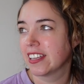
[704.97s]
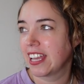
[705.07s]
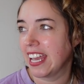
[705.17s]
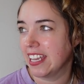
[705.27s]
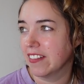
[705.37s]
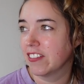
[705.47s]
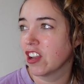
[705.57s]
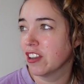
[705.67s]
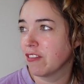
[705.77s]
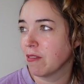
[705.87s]
Kate, if you
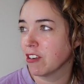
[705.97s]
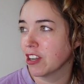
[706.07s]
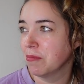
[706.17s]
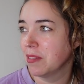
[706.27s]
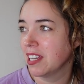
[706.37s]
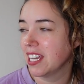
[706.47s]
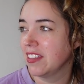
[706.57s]
go in the front room, yeah.